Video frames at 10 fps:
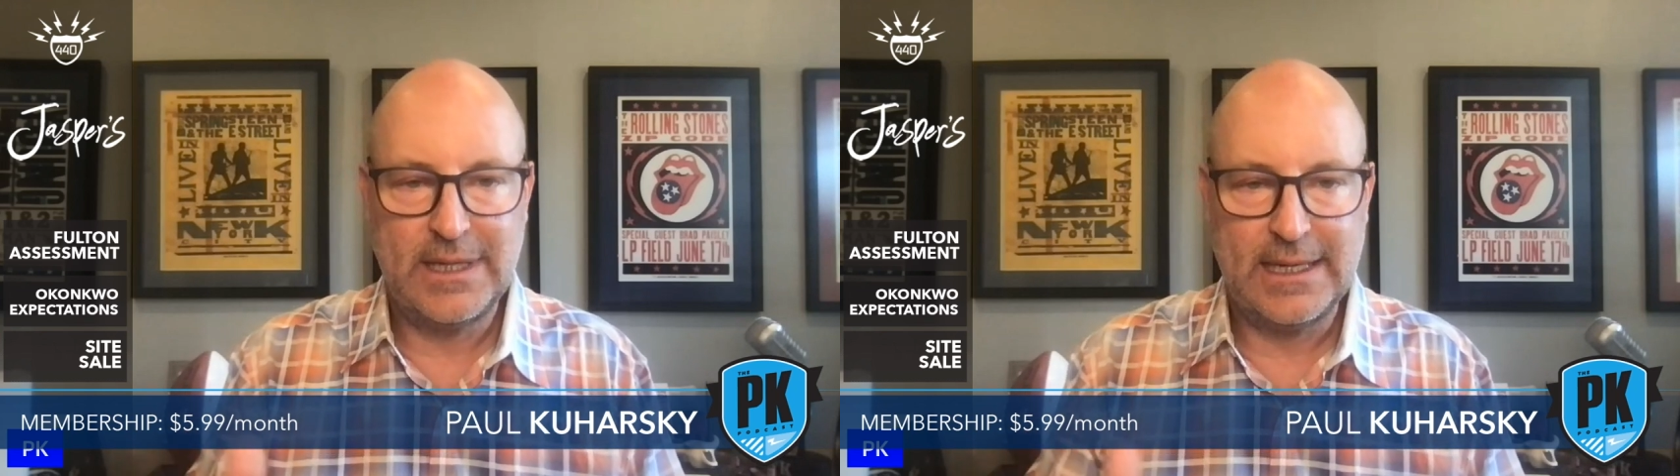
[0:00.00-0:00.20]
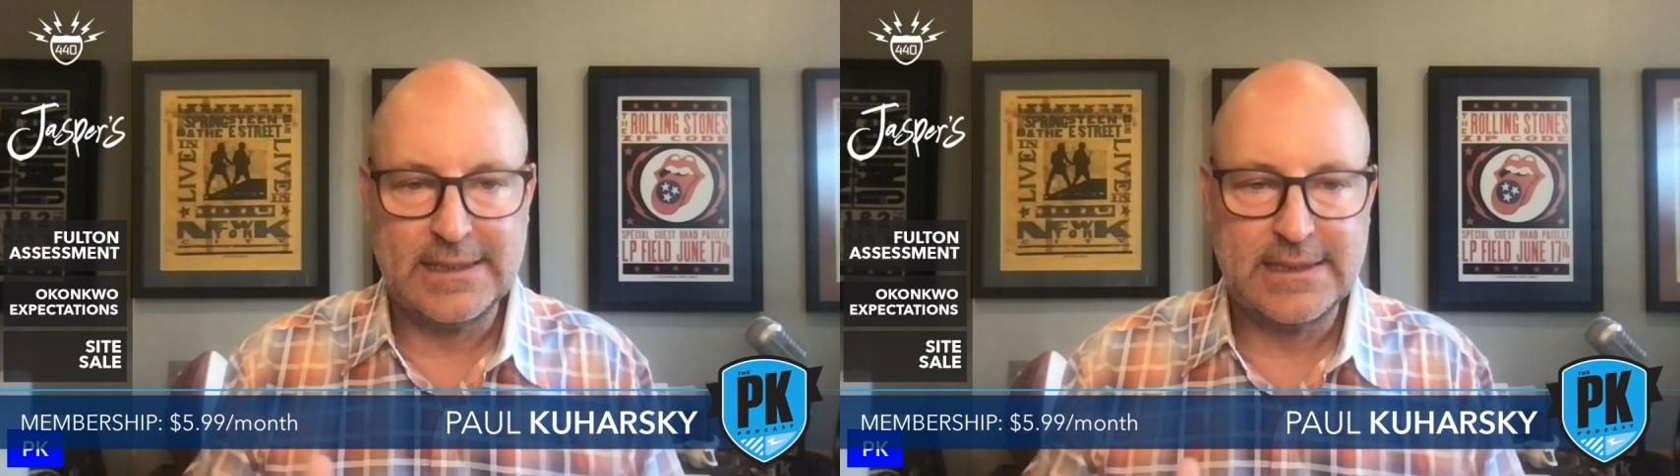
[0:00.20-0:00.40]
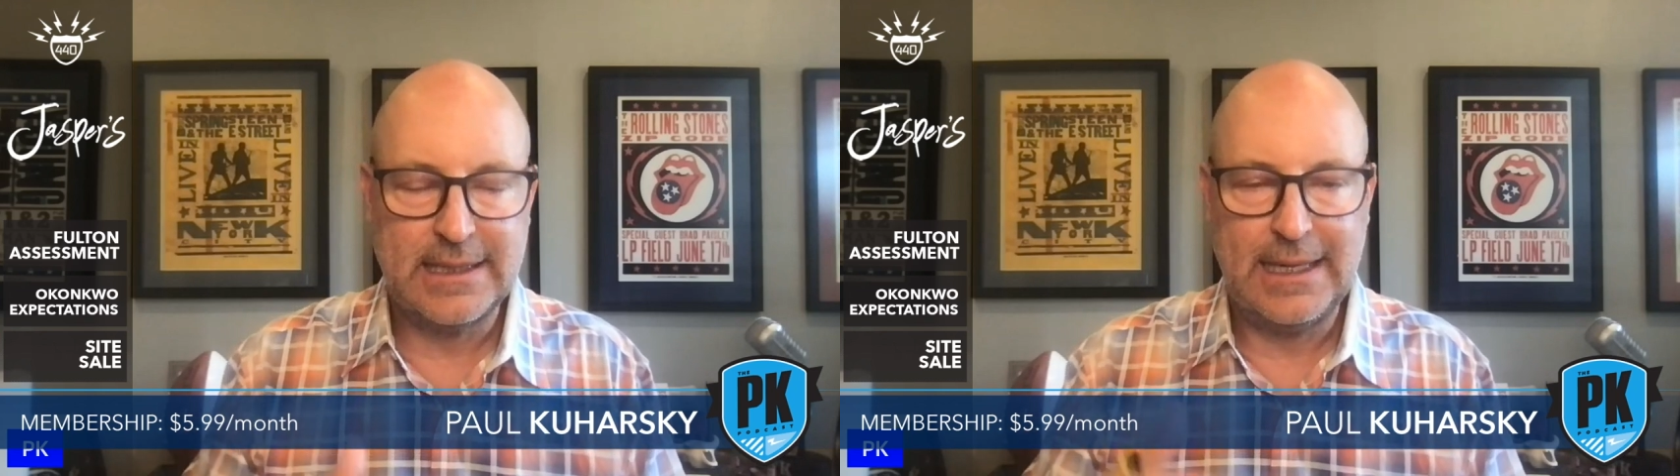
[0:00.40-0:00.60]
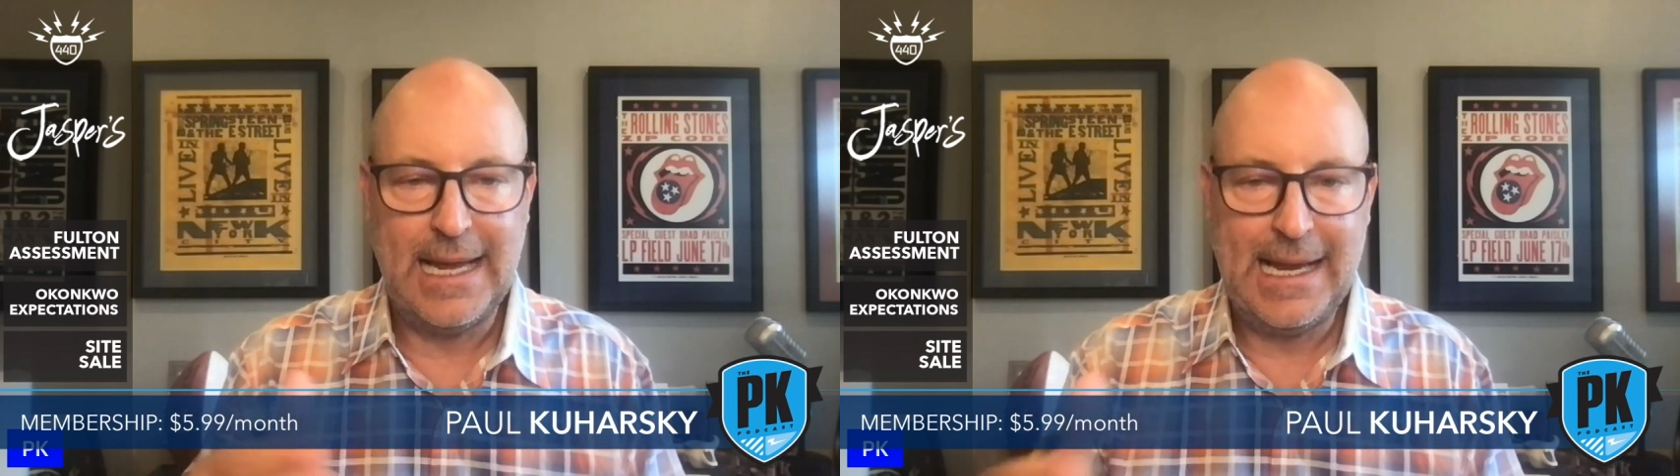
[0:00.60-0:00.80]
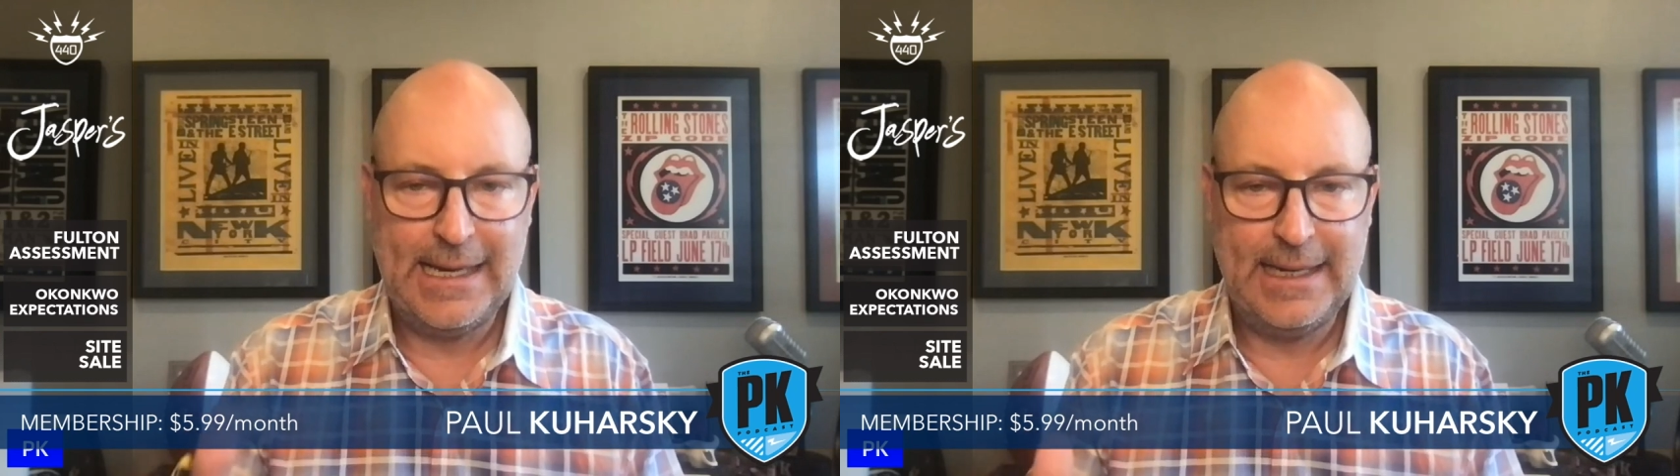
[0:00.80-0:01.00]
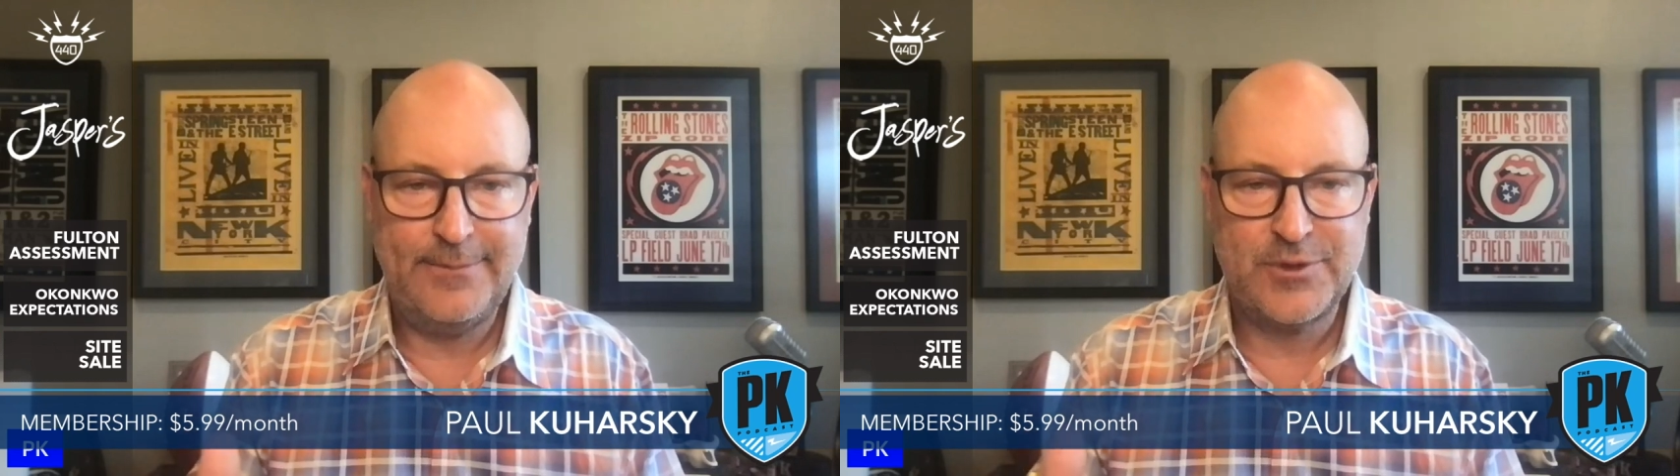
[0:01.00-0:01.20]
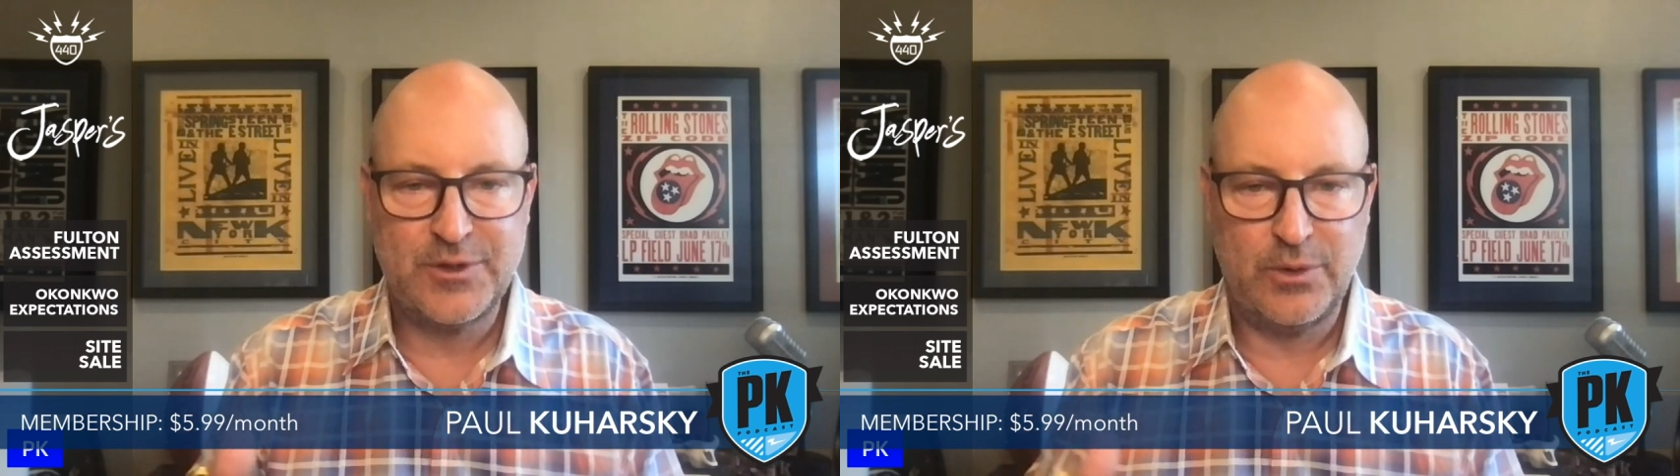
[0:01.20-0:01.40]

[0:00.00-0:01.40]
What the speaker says: tickets to games